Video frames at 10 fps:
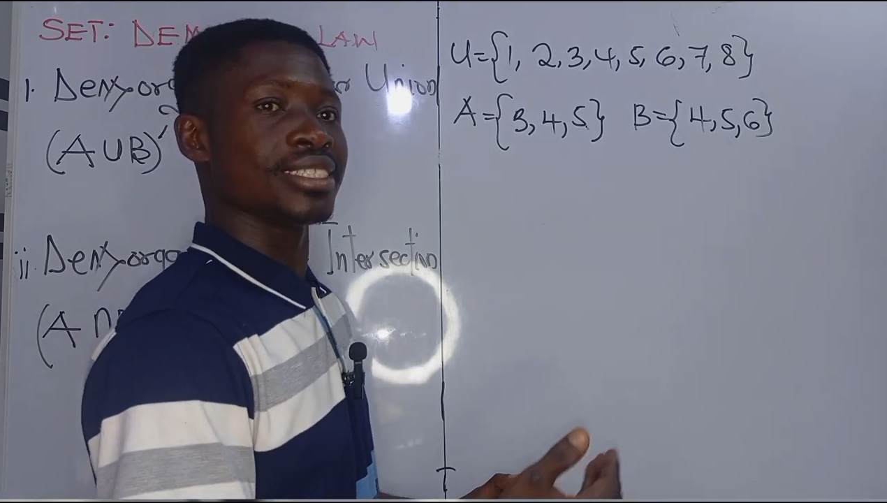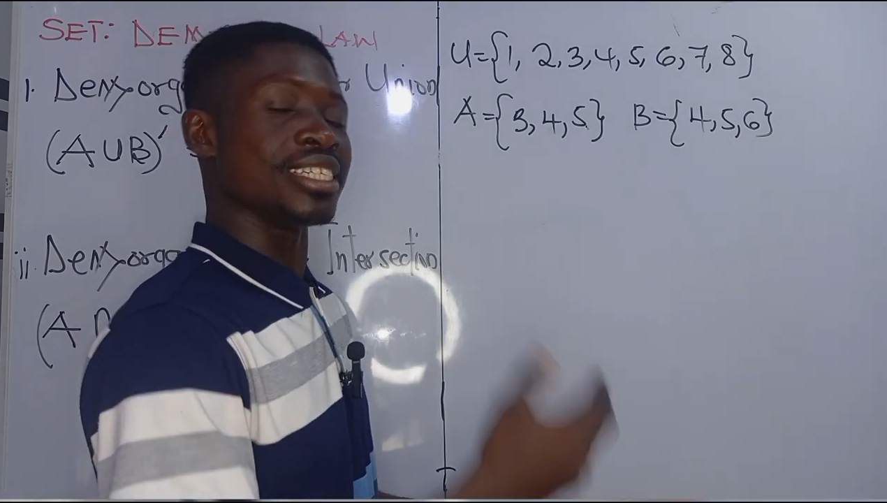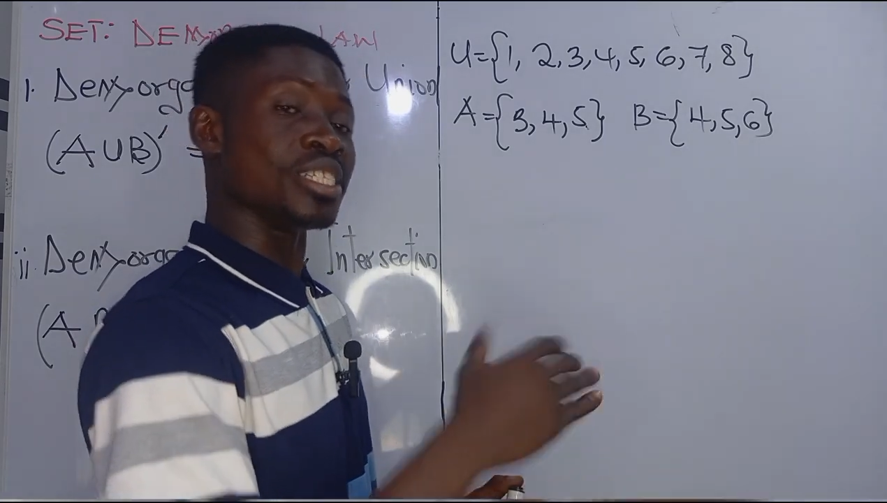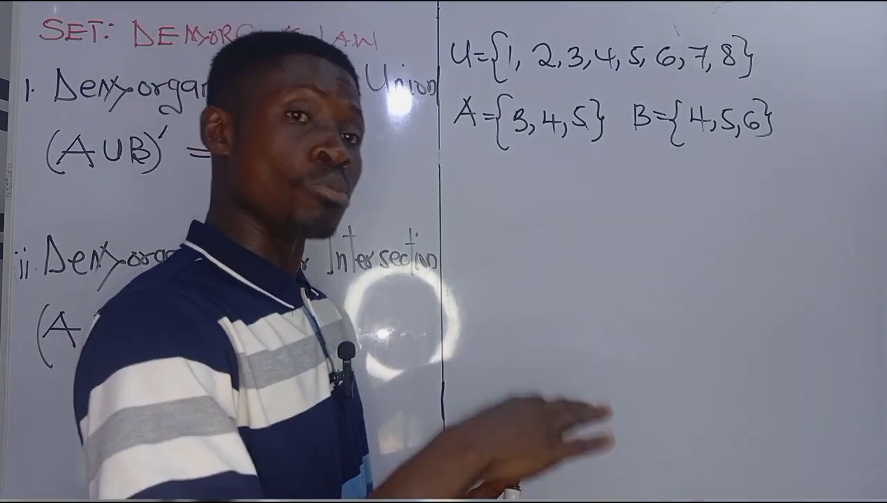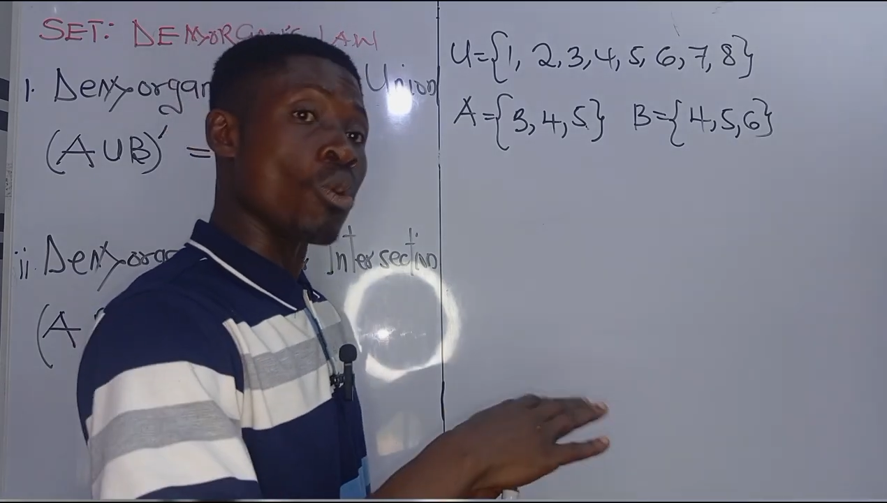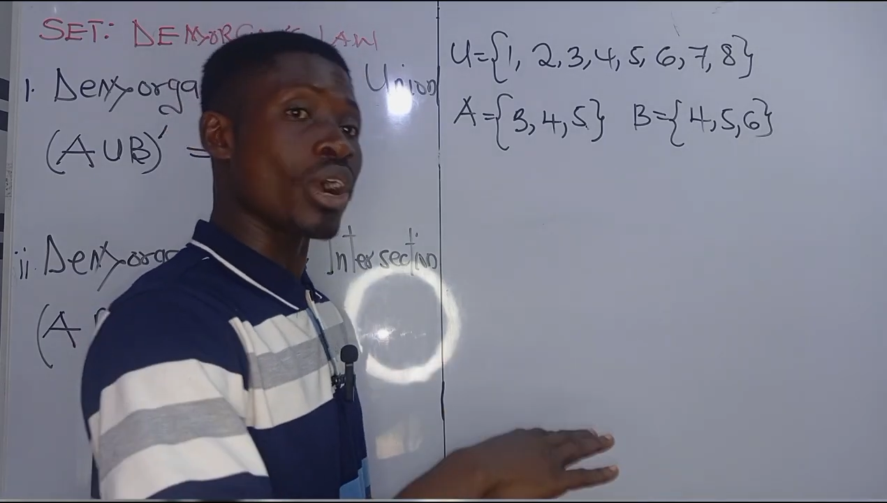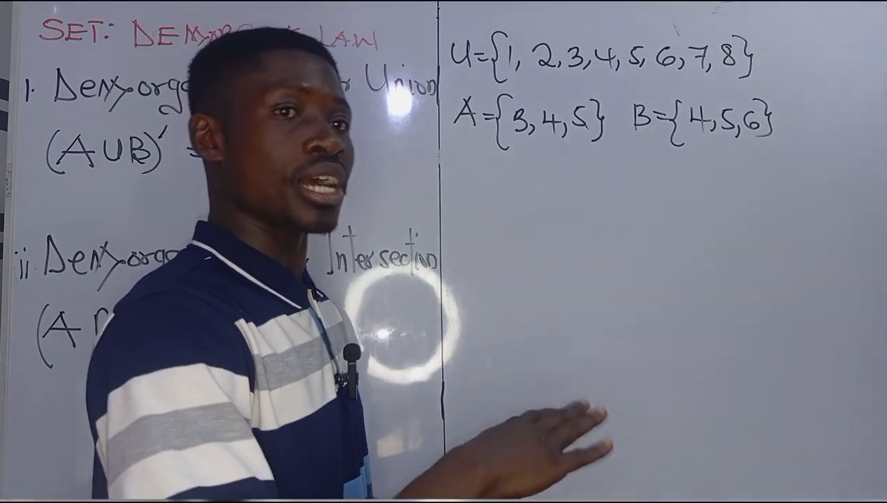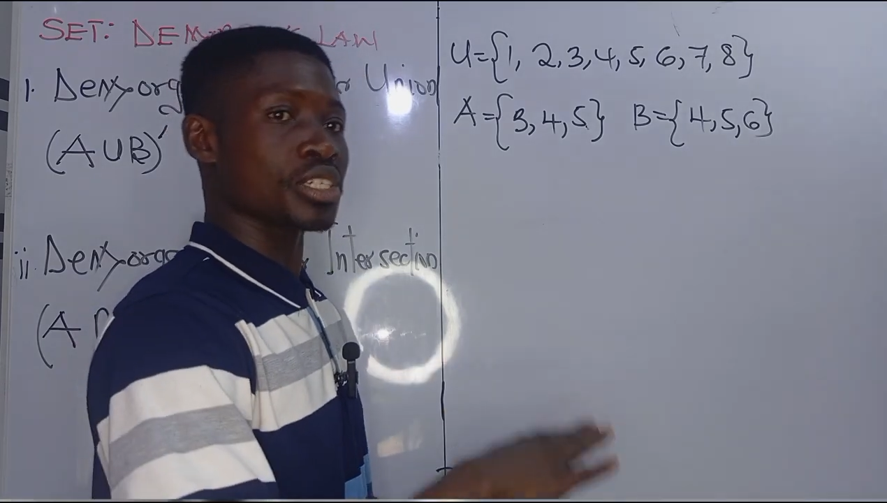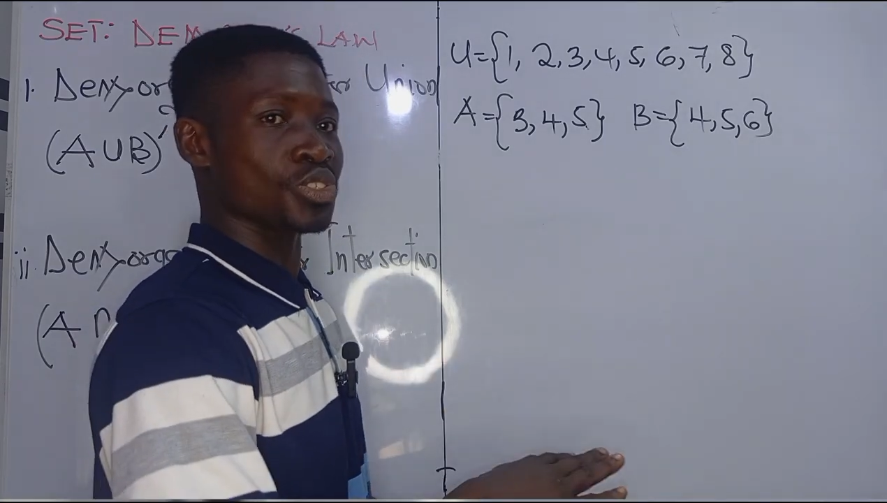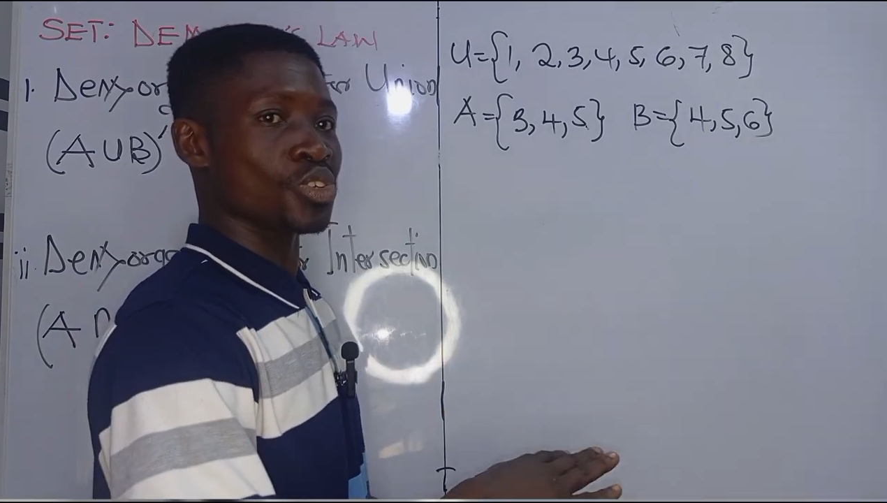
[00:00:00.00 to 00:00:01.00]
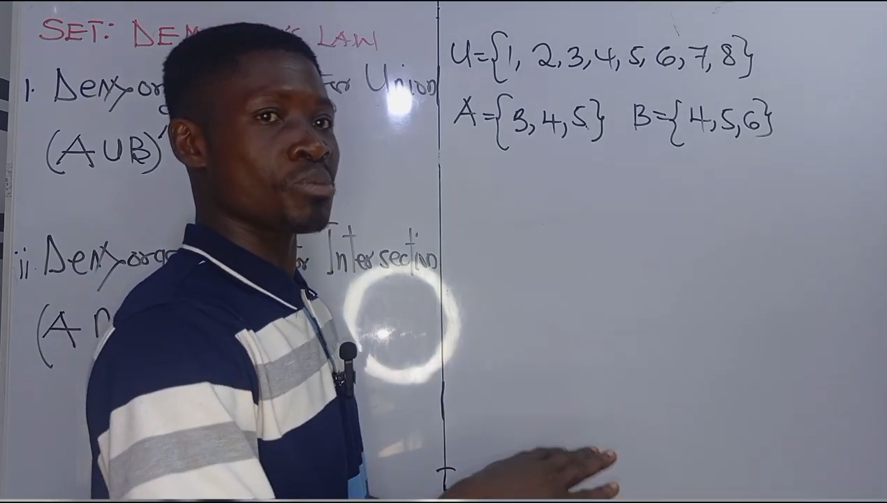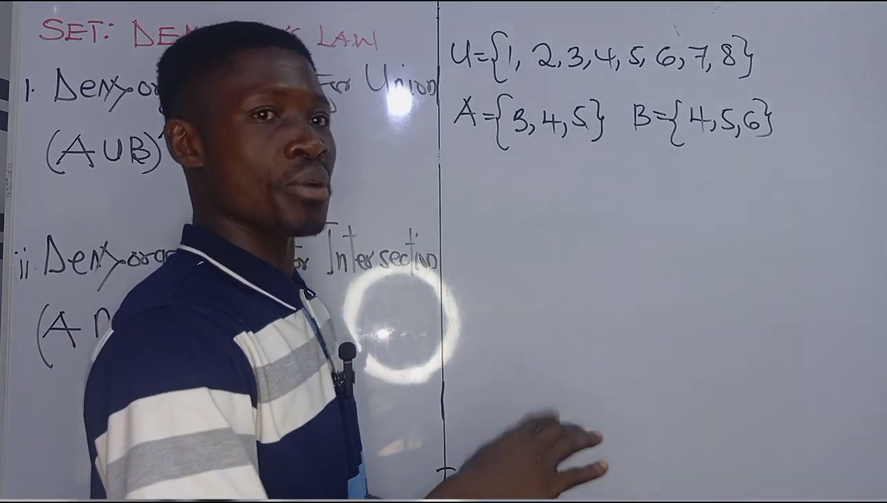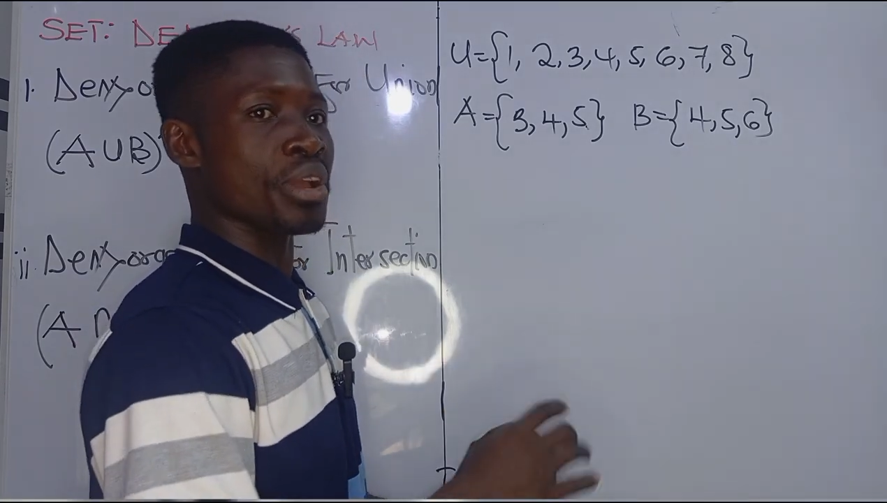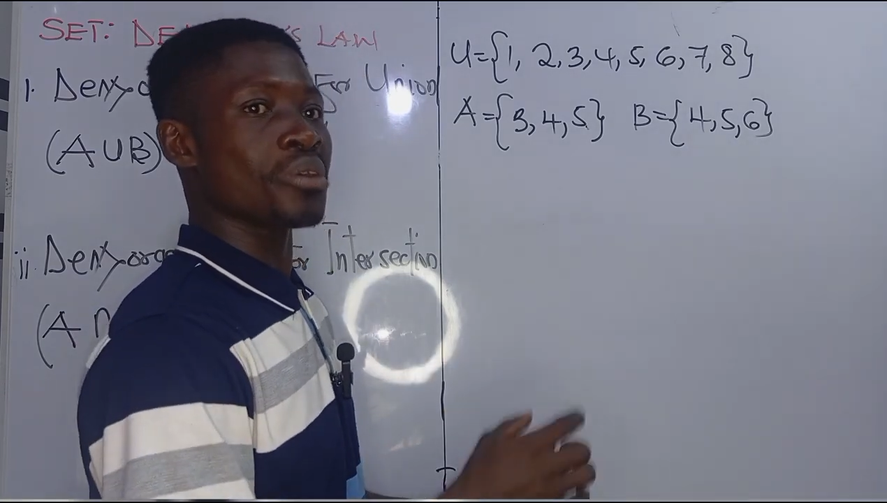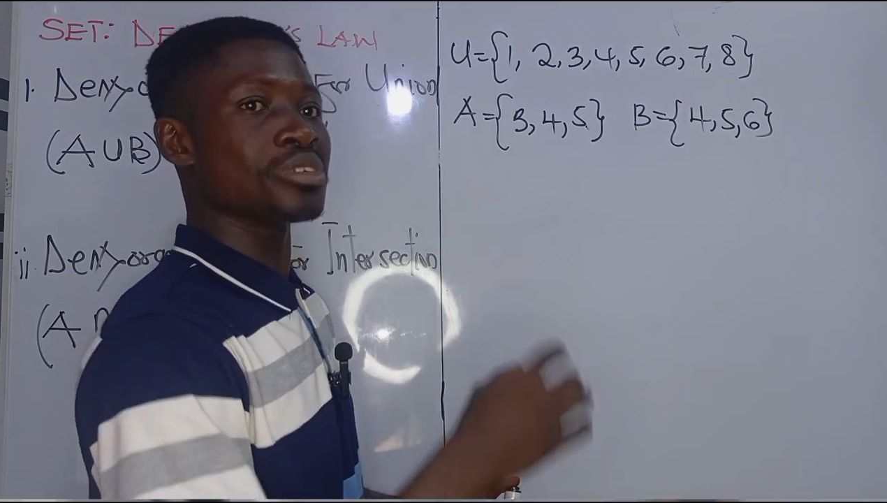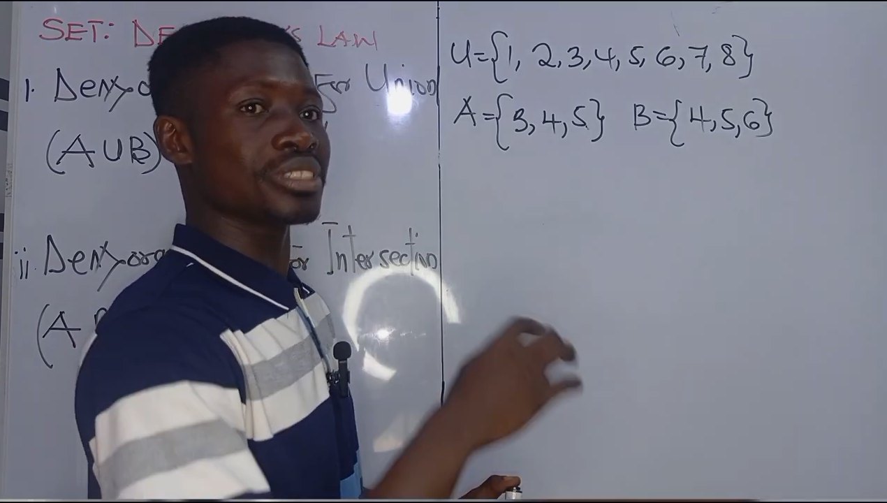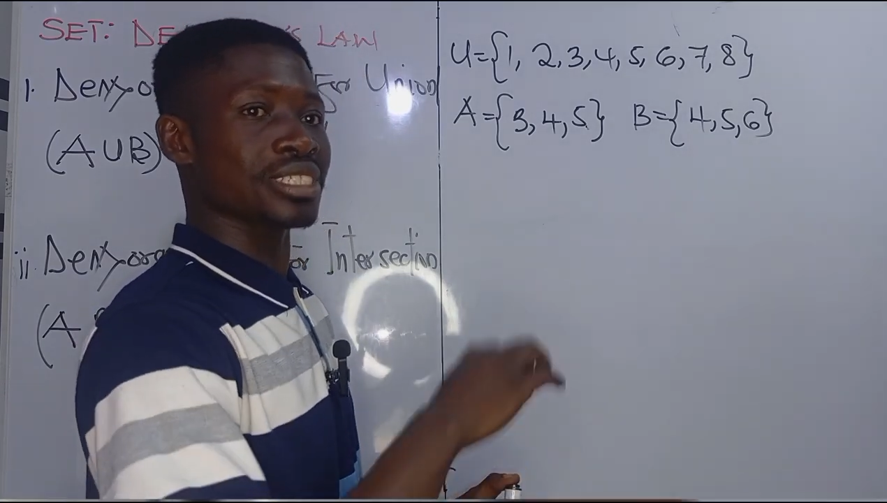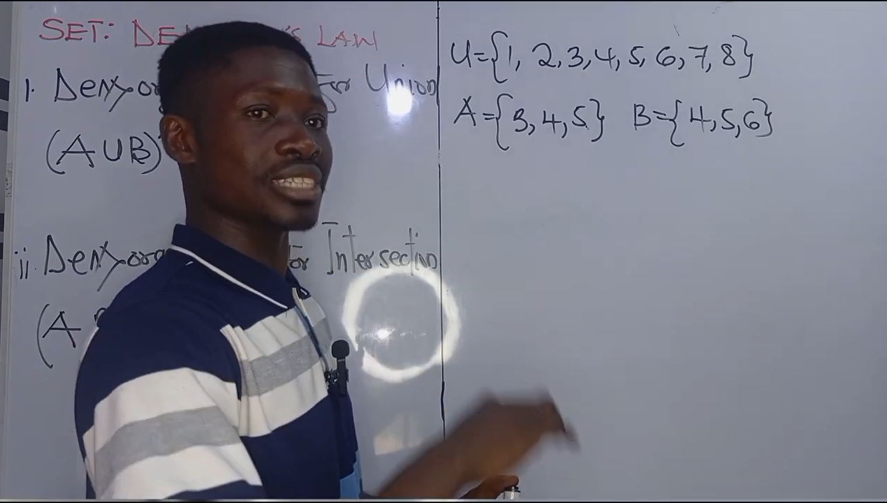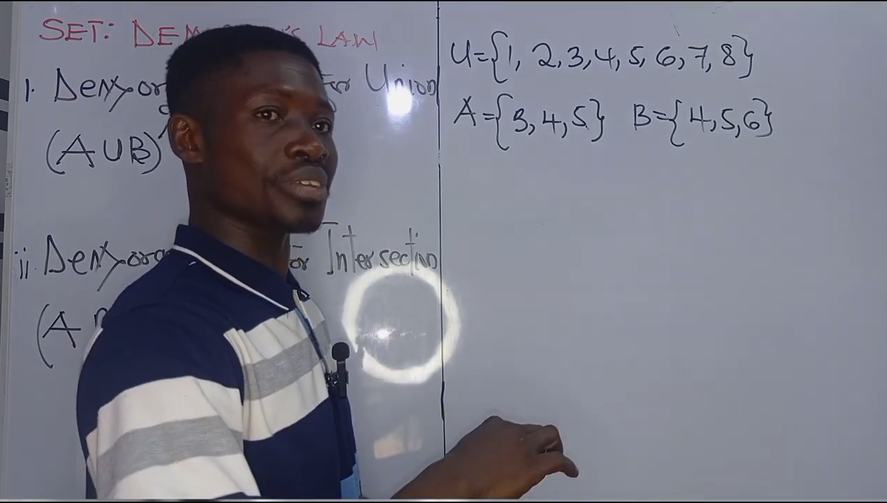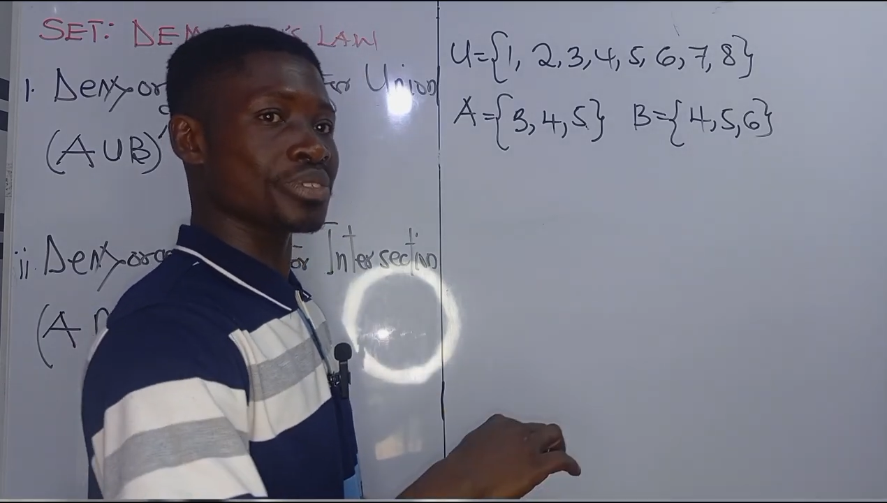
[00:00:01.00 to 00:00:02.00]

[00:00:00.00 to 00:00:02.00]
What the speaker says: the De Morgan's law, but we are going to start